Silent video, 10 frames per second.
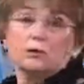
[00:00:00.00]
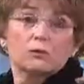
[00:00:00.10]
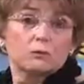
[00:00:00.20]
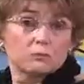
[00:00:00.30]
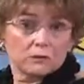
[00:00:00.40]

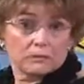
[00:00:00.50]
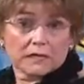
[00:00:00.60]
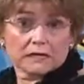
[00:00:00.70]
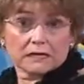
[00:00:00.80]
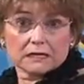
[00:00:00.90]
when
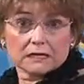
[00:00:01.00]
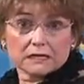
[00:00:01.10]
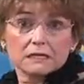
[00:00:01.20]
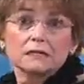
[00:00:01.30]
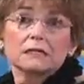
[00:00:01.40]
Rebecca
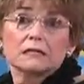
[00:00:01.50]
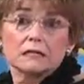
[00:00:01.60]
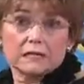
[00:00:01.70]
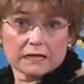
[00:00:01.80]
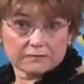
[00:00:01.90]

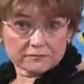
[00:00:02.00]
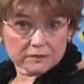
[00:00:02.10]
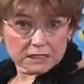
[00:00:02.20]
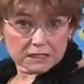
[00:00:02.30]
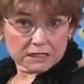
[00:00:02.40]
left,